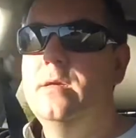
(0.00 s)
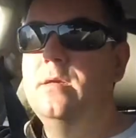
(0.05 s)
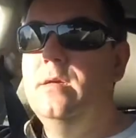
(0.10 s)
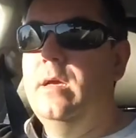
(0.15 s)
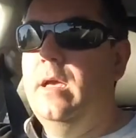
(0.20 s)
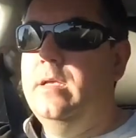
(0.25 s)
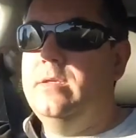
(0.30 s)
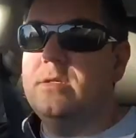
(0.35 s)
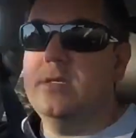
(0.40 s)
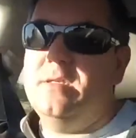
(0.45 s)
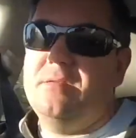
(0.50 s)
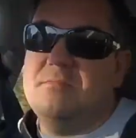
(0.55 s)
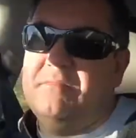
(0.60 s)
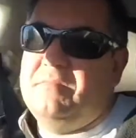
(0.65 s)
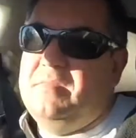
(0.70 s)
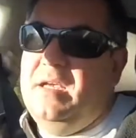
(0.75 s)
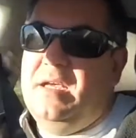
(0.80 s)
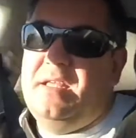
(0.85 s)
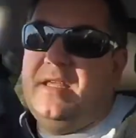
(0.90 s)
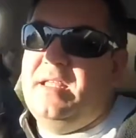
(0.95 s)
It just
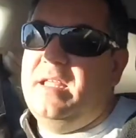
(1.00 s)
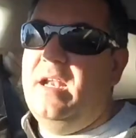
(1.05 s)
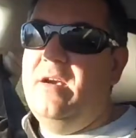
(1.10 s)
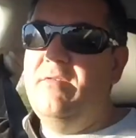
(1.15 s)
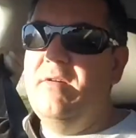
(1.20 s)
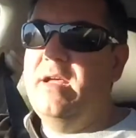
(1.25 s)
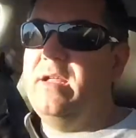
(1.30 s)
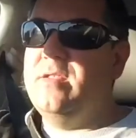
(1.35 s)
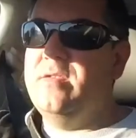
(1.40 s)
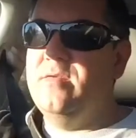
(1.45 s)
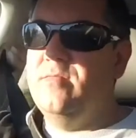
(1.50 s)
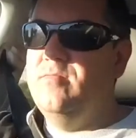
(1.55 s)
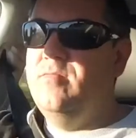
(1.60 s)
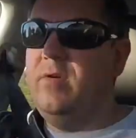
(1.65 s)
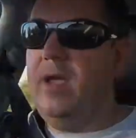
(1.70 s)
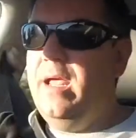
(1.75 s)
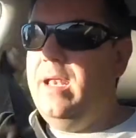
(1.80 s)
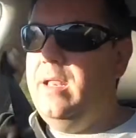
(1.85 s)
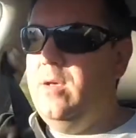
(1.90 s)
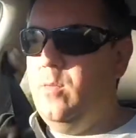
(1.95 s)
accelerates
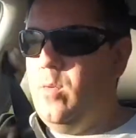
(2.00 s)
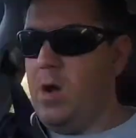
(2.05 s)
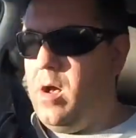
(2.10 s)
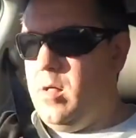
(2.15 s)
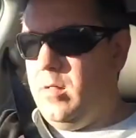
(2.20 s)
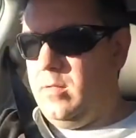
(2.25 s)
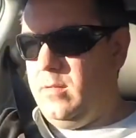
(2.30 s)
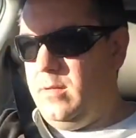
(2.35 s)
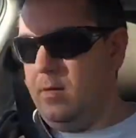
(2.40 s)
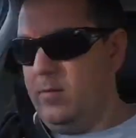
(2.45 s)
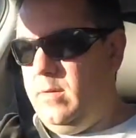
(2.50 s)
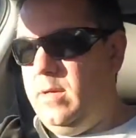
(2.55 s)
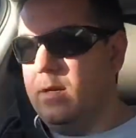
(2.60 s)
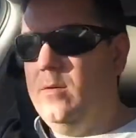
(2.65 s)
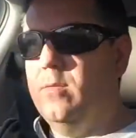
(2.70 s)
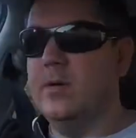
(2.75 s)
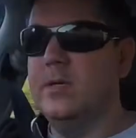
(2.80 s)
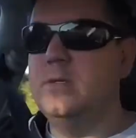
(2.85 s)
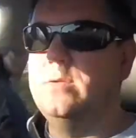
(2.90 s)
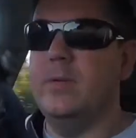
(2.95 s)
really well. There we go,
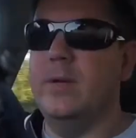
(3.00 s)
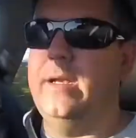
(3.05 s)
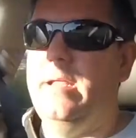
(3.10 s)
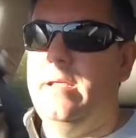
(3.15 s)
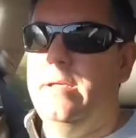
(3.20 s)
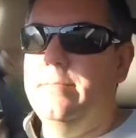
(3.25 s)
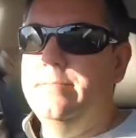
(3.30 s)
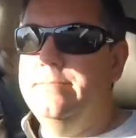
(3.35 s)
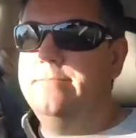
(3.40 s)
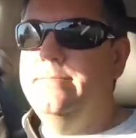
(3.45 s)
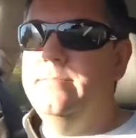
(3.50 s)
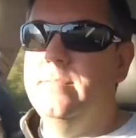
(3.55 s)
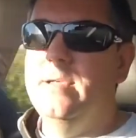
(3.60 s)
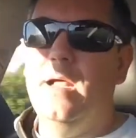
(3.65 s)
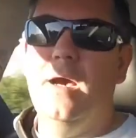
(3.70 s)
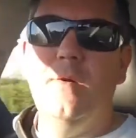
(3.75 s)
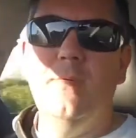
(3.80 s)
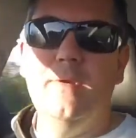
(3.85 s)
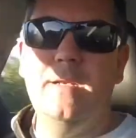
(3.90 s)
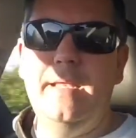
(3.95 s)
120.
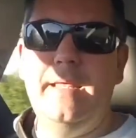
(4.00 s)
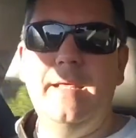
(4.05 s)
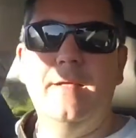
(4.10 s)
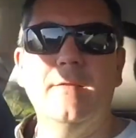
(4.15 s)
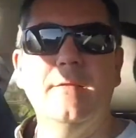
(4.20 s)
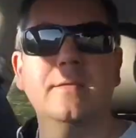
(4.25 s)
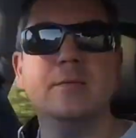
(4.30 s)
Now we're legal.